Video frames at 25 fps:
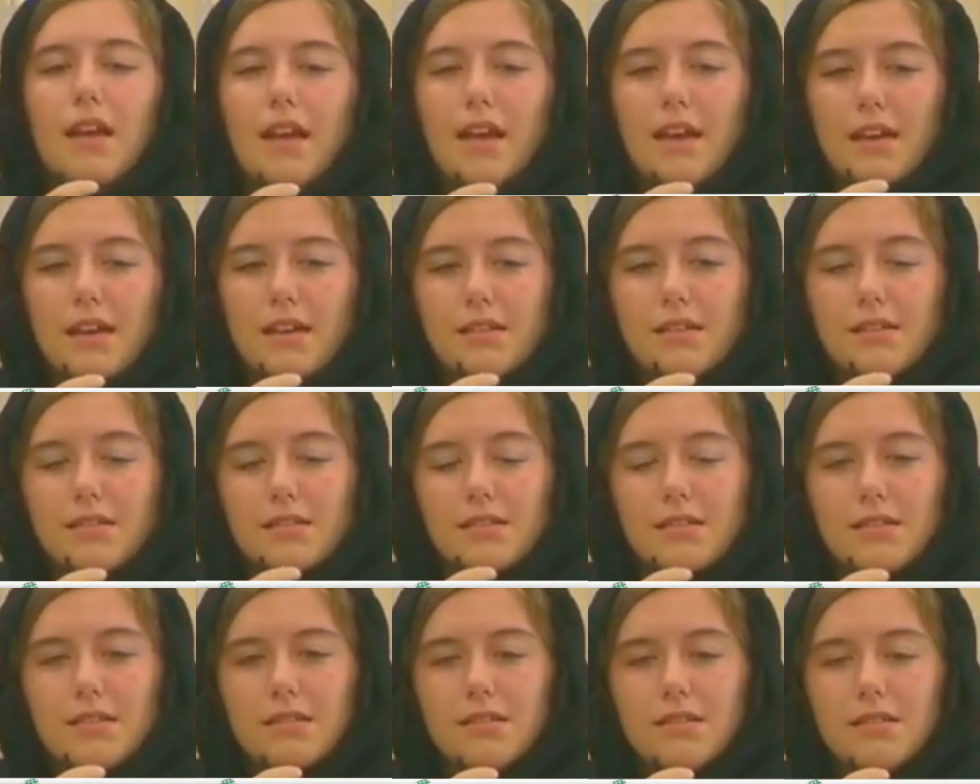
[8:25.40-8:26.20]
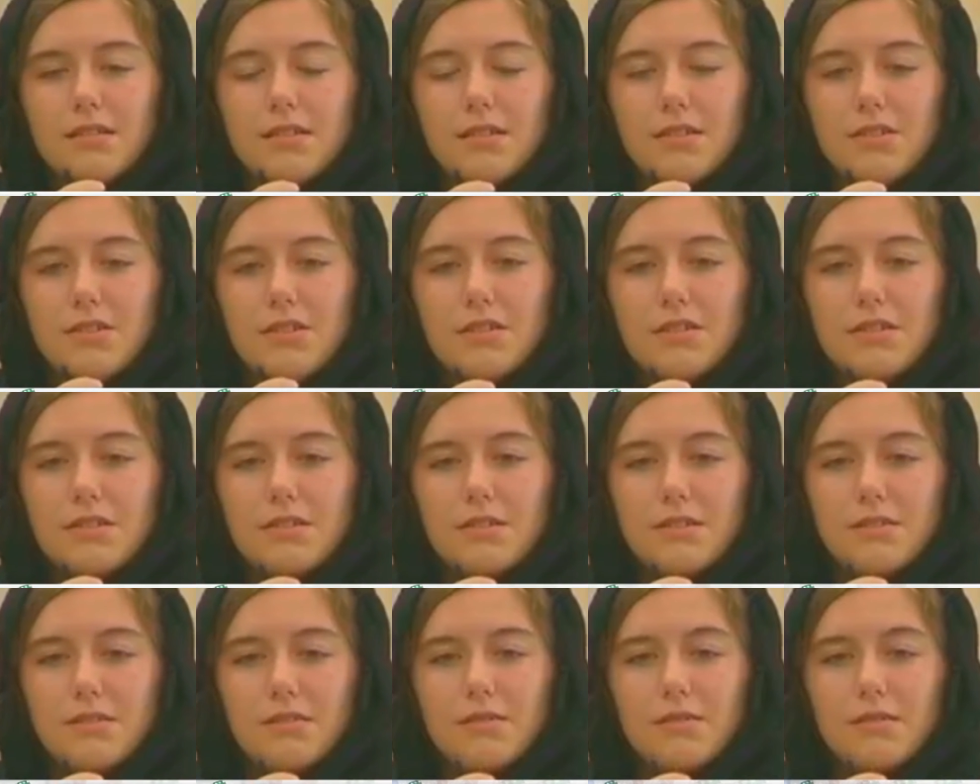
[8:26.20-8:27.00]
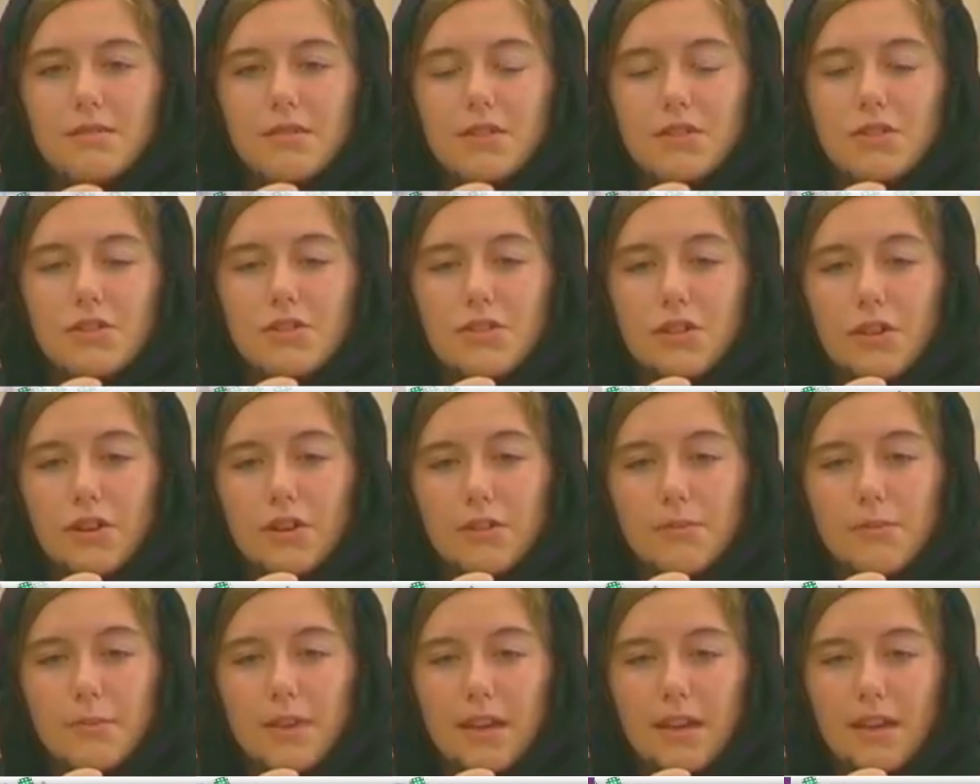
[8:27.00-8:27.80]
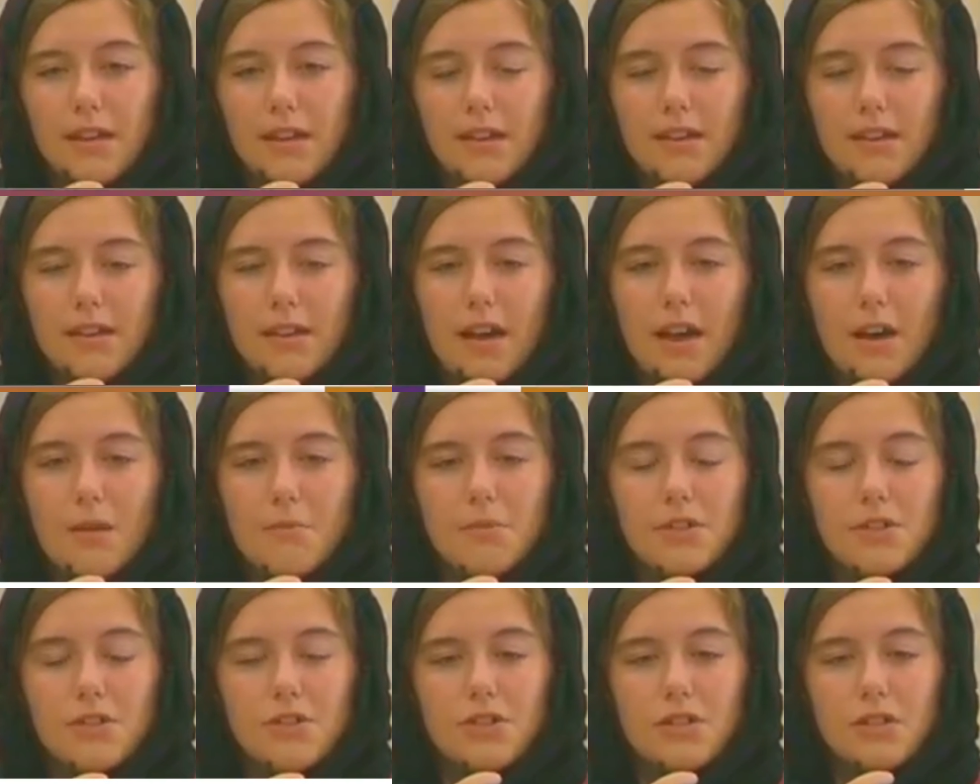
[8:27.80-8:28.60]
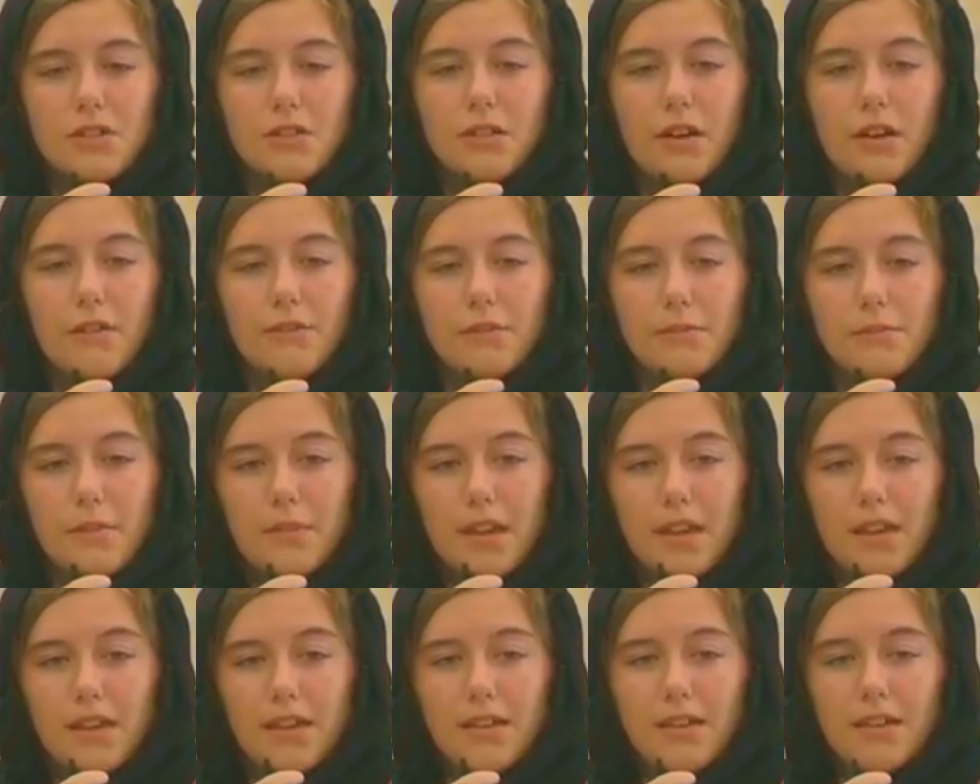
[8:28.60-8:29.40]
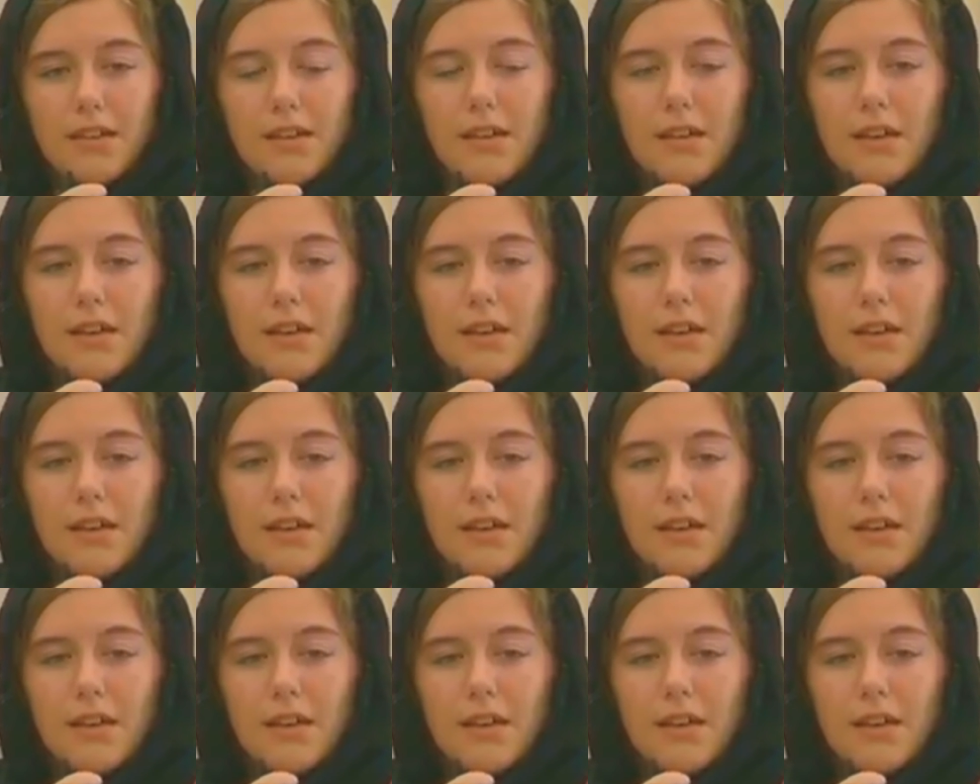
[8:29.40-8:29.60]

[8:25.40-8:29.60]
And it just assured me how much she loved me.